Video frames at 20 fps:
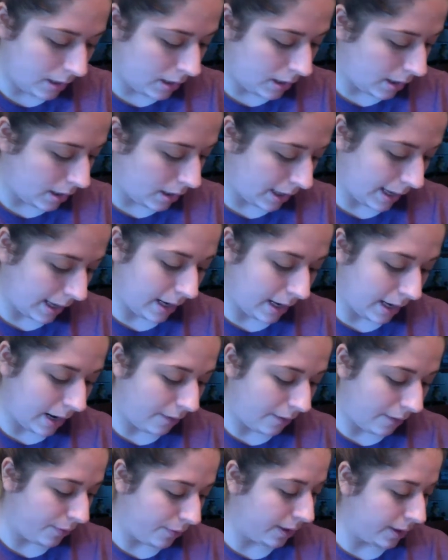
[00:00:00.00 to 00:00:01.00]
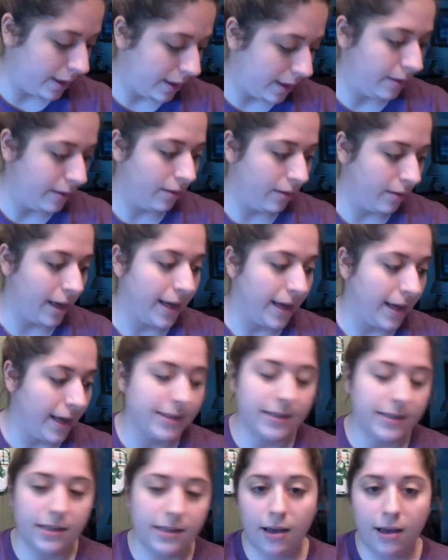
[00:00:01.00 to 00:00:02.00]
again, I really
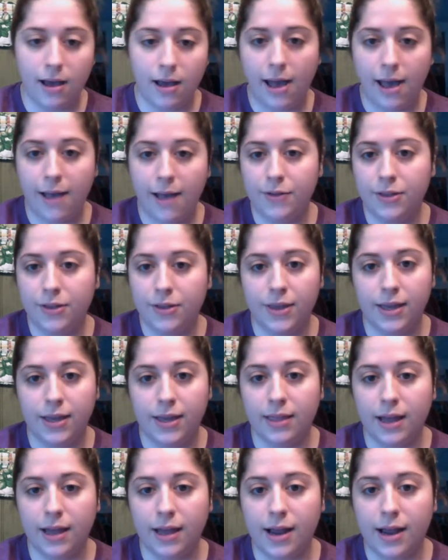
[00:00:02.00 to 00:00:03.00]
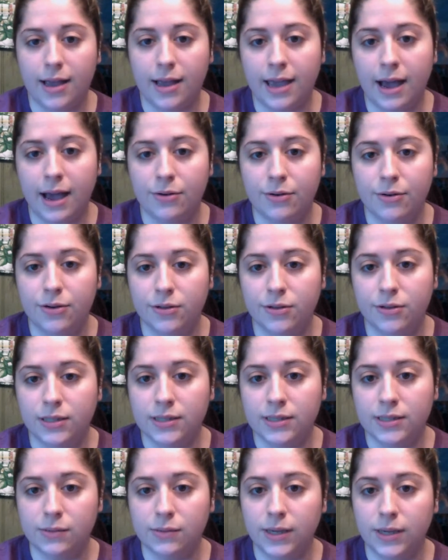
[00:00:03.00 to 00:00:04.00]
liked everything that I encountered
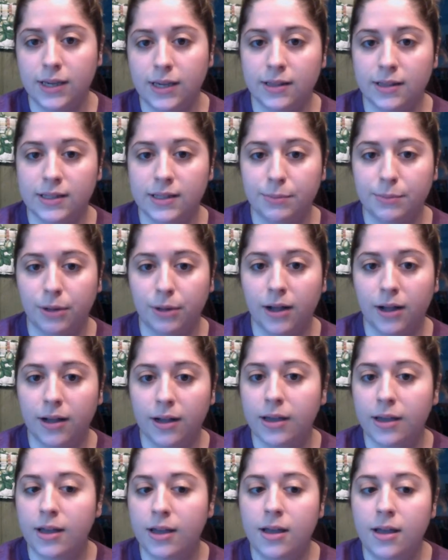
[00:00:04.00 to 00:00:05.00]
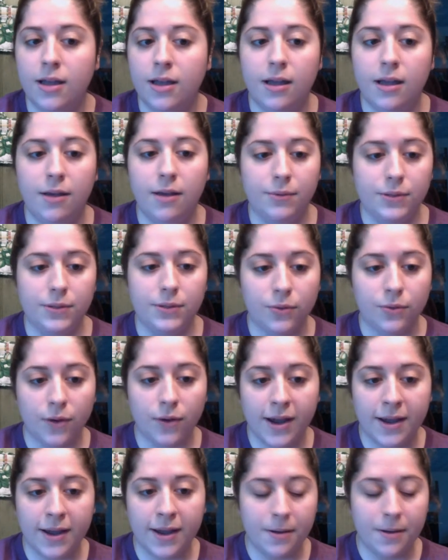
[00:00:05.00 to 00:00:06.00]
this week in this block. It was
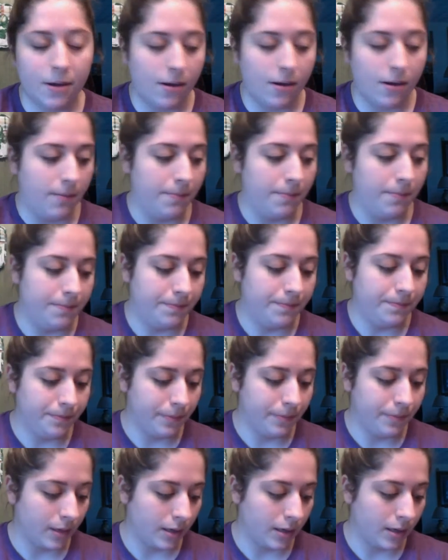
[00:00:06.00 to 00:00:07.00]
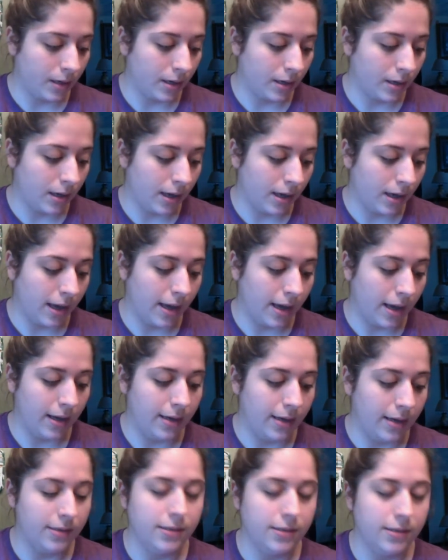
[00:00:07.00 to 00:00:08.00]
great, and
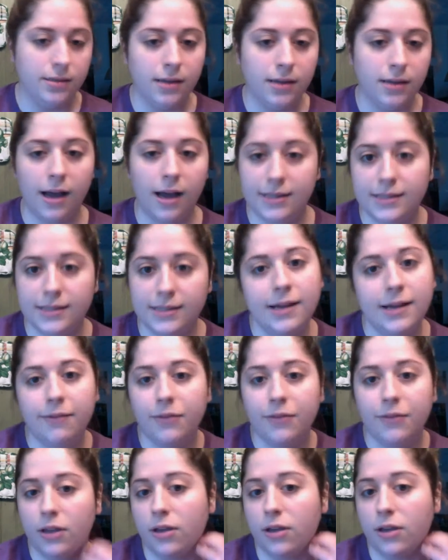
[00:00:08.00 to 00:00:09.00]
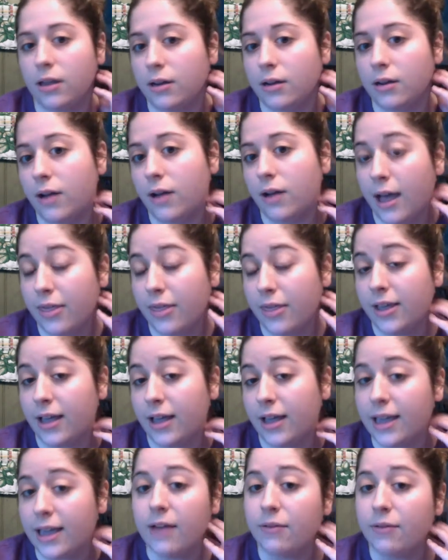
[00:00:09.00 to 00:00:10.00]
it's definitely I think
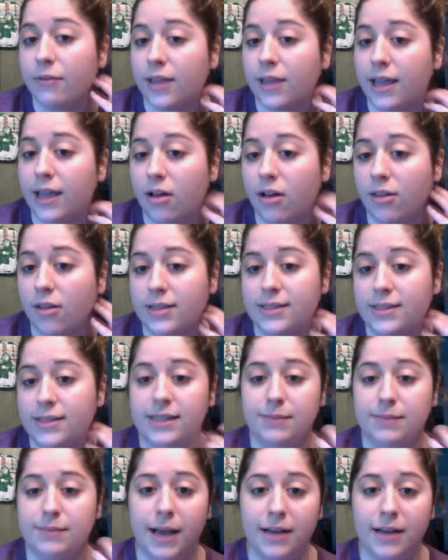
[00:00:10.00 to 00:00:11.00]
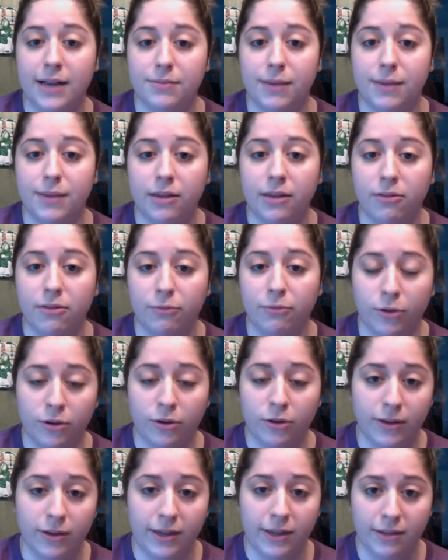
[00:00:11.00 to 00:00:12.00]
I can relate all these things back to my
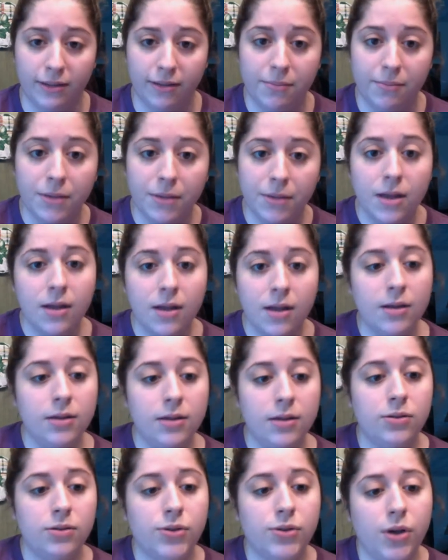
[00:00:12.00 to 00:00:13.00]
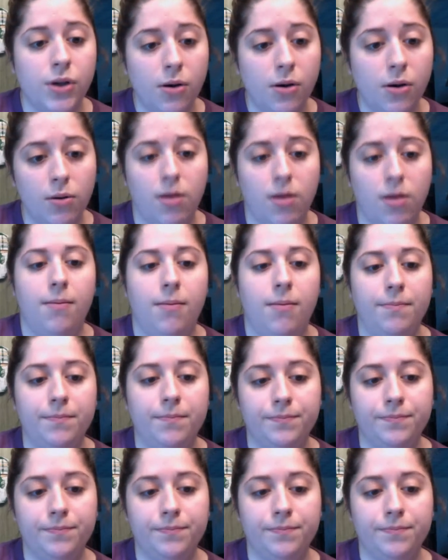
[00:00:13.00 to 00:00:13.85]
curriculum. So,